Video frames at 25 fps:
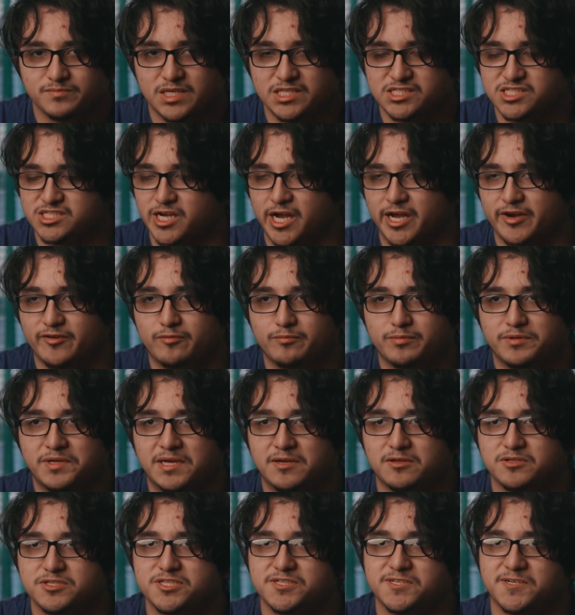Aside from
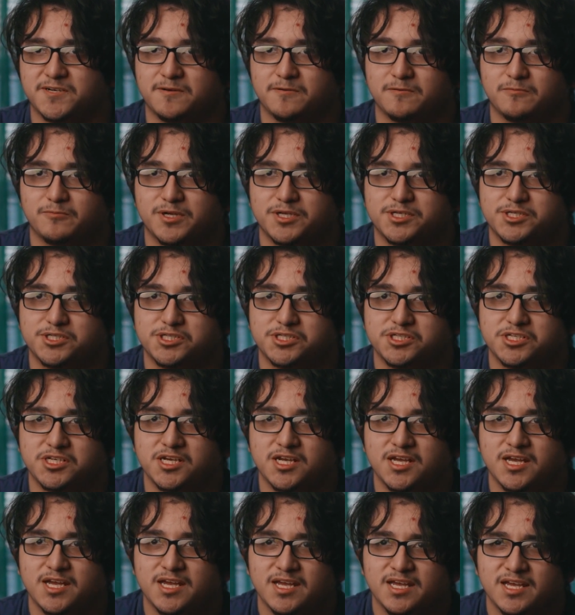Calcier, which
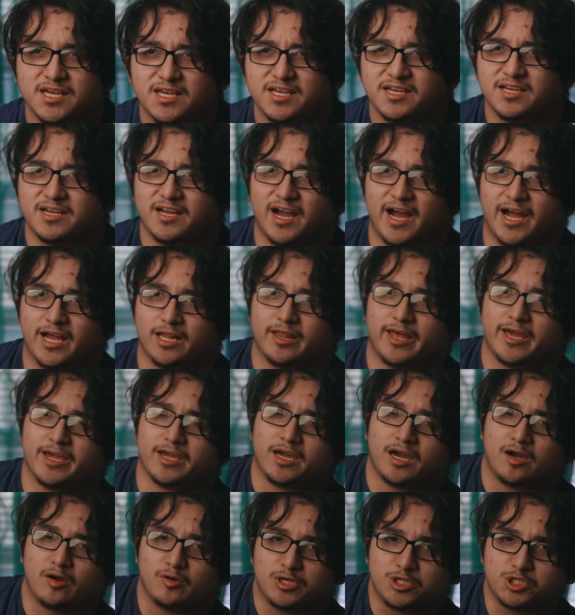I
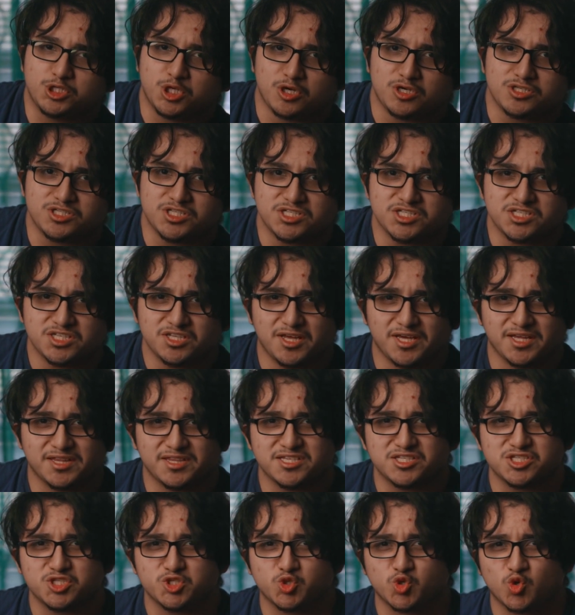like how he turns into like
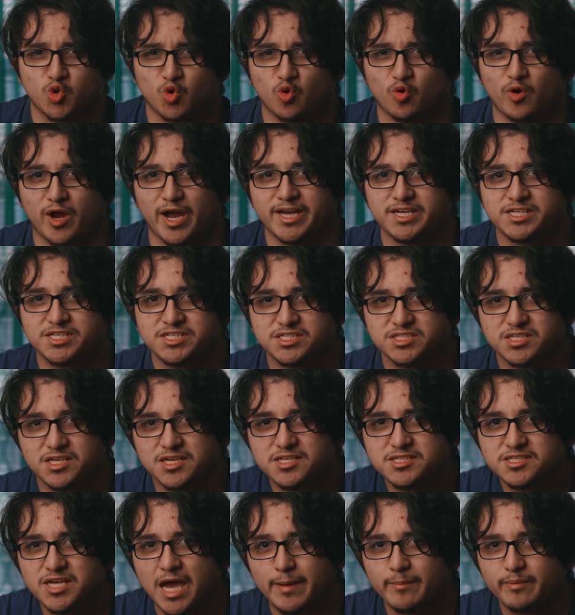this Christ
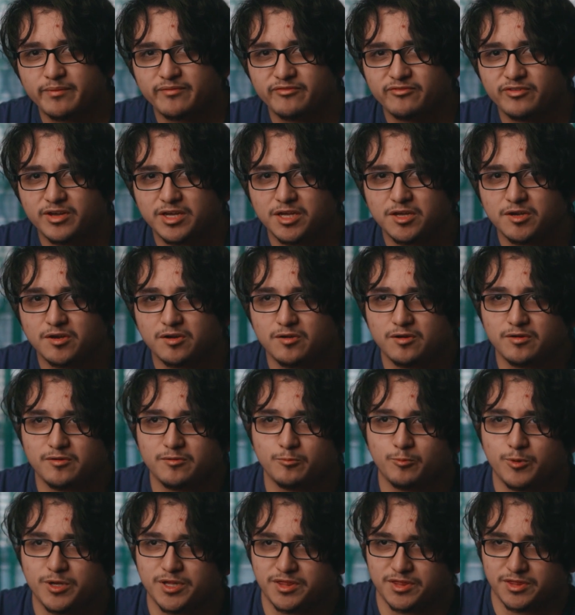type figure
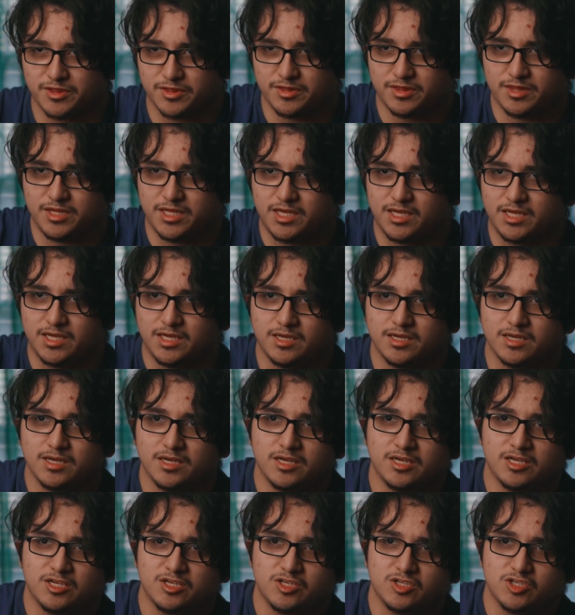with the
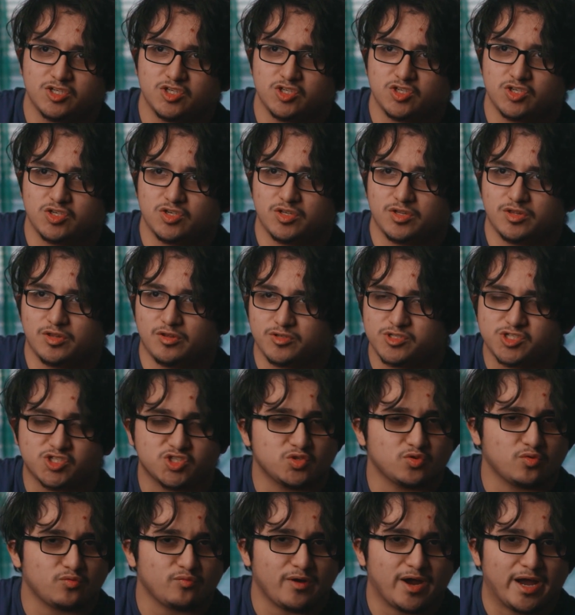
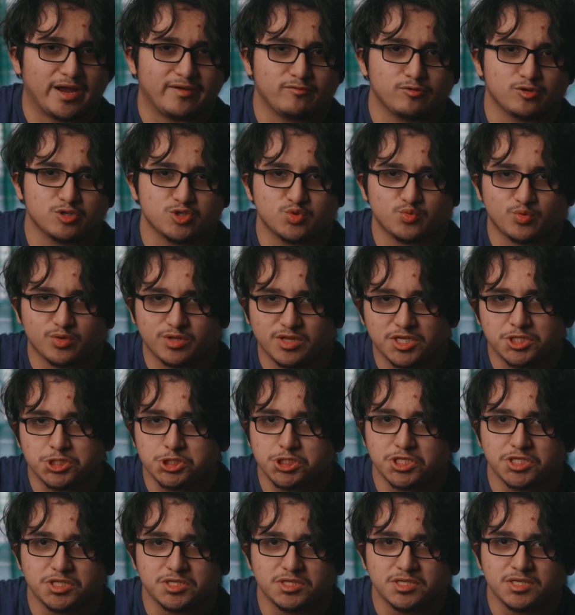survivor's
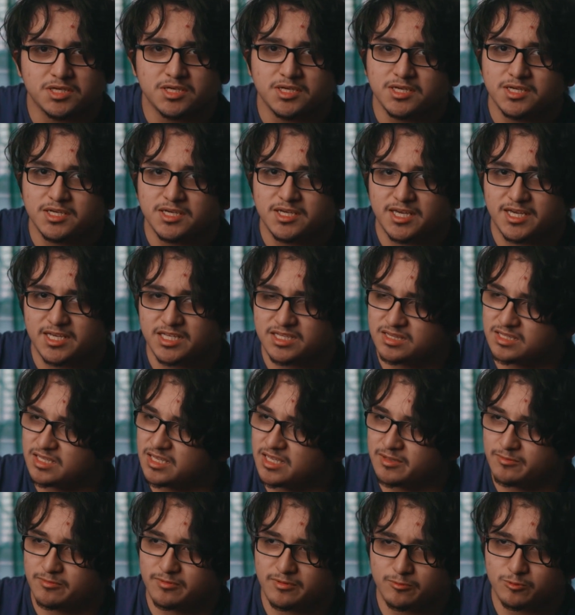religion.
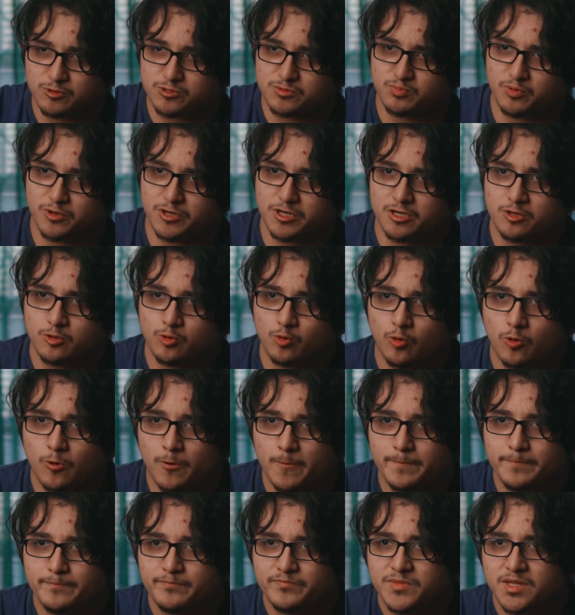It was pretty
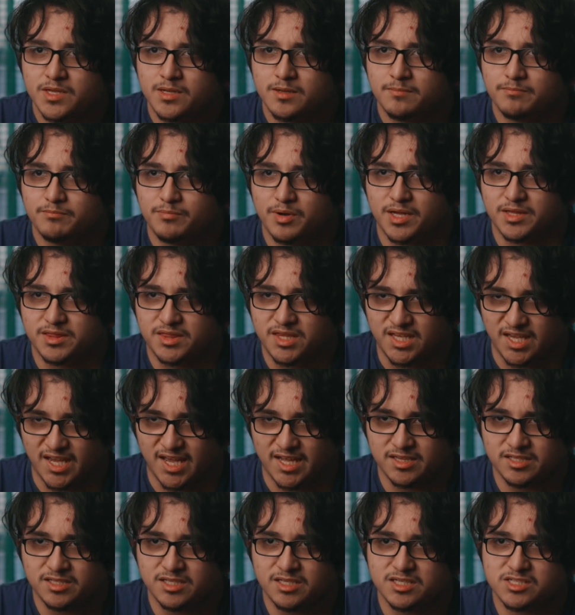cool, but the
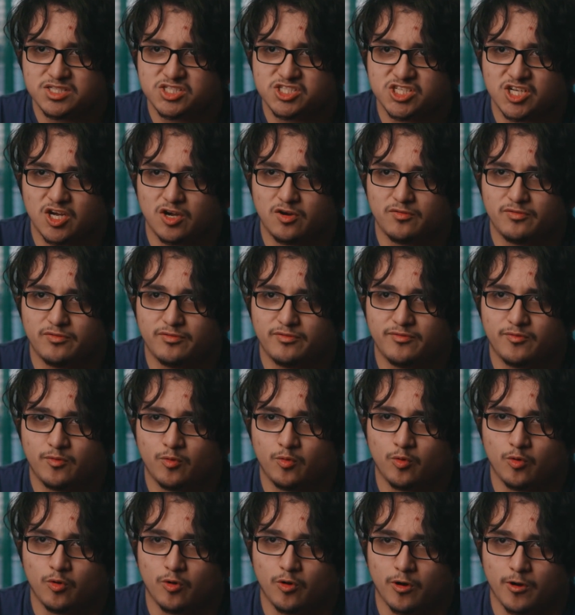ending itself
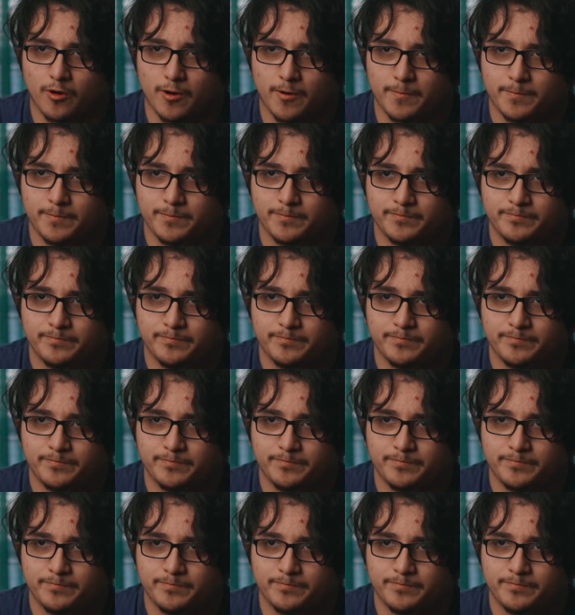for